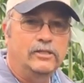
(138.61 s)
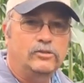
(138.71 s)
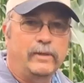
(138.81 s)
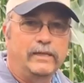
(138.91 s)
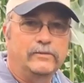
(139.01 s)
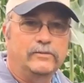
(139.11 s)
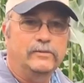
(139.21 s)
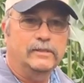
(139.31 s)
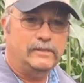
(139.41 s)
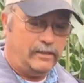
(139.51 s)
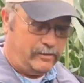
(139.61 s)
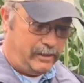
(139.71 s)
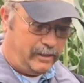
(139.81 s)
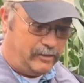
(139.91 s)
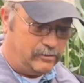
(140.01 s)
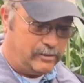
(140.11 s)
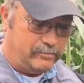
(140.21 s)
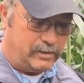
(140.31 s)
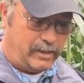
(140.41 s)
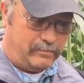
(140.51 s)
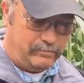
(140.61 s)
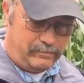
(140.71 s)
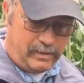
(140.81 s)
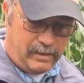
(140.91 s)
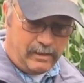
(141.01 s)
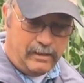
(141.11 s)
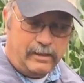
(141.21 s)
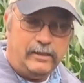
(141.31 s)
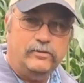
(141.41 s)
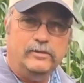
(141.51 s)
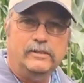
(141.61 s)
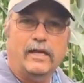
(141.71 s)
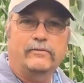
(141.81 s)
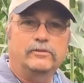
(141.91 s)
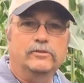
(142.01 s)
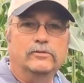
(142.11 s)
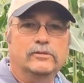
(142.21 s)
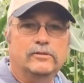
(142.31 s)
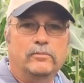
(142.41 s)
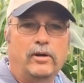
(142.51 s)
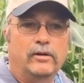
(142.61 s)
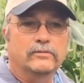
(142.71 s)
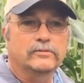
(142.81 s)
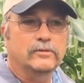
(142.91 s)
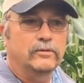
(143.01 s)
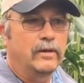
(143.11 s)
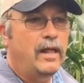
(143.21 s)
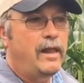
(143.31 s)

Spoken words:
swinging through this area here sometime either this afternoon or tomorrow. So